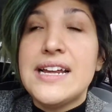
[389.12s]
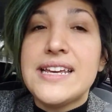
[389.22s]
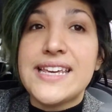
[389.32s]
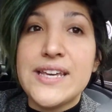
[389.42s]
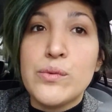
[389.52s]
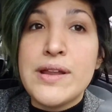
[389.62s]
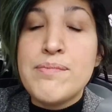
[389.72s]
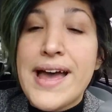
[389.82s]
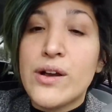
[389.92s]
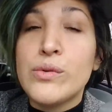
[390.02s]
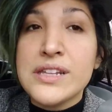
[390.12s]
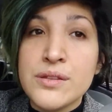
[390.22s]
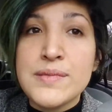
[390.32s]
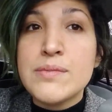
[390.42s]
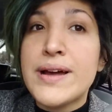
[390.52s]
he went back
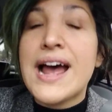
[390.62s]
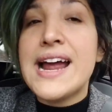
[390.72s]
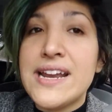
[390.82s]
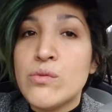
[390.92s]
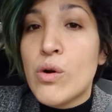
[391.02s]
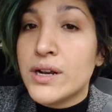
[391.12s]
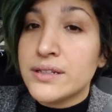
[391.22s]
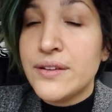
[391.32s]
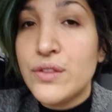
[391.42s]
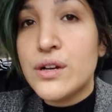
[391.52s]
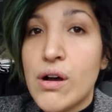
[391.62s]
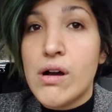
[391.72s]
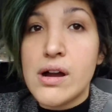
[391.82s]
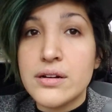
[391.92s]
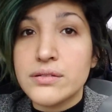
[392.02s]
with me, but I didn't want to leave the
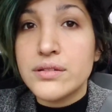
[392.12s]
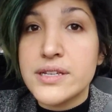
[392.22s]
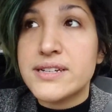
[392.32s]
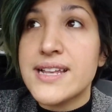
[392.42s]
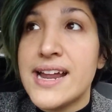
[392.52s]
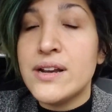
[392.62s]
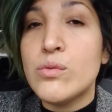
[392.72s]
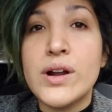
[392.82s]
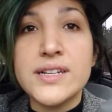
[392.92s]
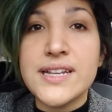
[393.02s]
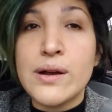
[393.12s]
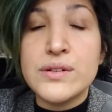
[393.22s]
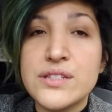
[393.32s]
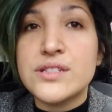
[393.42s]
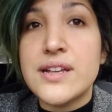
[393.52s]
car because I didn't want to, I
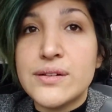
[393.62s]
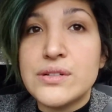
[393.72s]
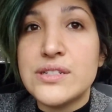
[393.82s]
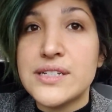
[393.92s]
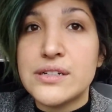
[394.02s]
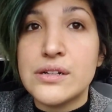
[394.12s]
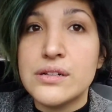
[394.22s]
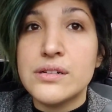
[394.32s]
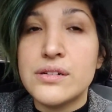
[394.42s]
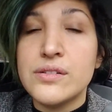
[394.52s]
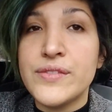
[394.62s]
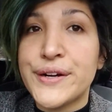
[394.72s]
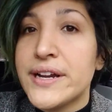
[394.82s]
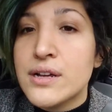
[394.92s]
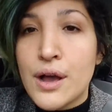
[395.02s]
was still
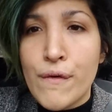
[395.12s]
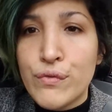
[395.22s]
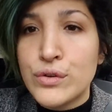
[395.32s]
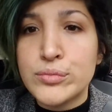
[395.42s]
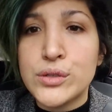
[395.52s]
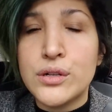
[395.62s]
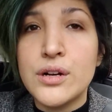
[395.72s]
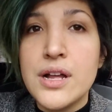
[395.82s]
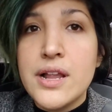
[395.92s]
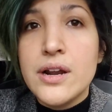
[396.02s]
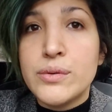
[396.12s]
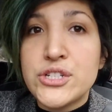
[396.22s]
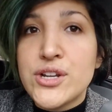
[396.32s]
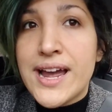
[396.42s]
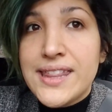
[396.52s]
very uncomfortable,
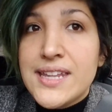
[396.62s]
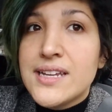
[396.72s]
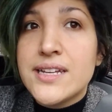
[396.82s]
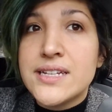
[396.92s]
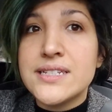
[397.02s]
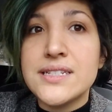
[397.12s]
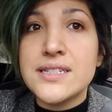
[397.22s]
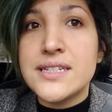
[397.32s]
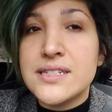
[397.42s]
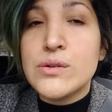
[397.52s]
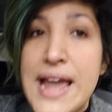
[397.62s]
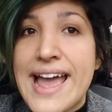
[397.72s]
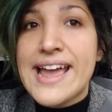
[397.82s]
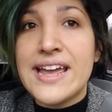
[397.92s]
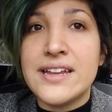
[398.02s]
which I think is
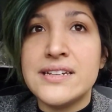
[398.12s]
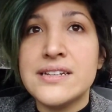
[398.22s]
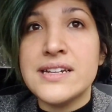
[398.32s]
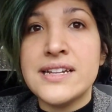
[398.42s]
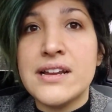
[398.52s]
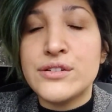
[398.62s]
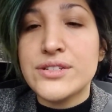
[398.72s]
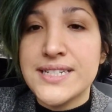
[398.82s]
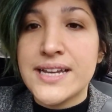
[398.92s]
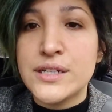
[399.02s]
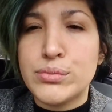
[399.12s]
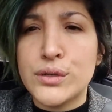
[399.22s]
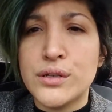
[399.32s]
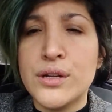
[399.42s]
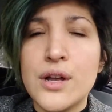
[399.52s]
okay and
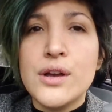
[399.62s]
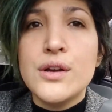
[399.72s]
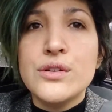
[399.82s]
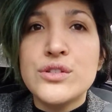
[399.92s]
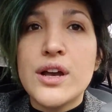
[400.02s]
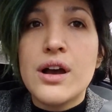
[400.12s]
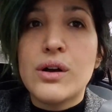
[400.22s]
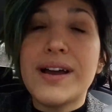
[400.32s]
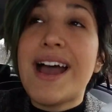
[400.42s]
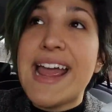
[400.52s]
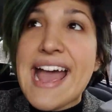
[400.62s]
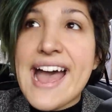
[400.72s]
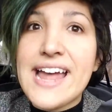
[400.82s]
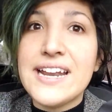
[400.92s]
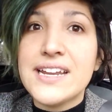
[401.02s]
understandable. So I
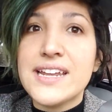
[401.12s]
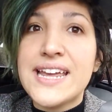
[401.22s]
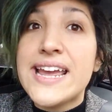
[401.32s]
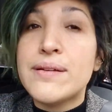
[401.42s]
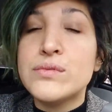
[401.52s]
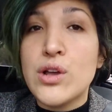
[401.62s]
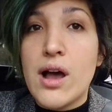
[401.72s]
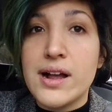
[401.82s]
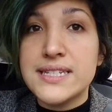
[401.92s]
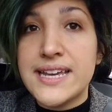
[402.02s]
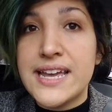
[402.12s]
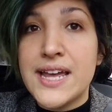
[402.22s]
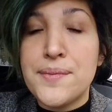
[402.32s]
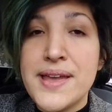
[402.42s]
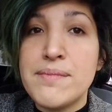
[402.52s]
had him talk to
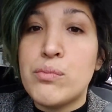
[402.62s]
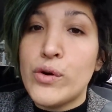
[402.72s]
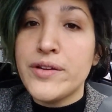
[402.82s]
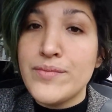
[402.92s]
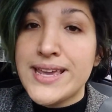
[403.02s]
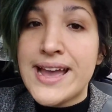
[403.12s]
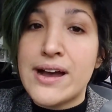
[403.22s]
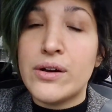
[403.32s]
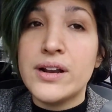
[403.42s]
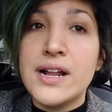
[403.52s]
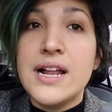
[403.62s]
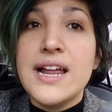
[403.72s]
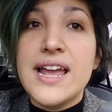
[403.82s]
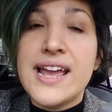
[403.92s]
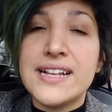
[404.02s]
him and point me out
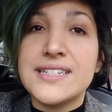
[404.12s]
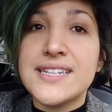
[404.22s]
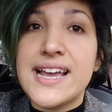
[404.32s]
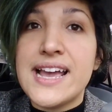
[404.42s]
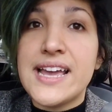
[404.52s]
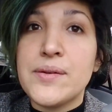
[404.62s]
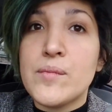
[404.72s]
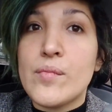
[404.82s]
and say,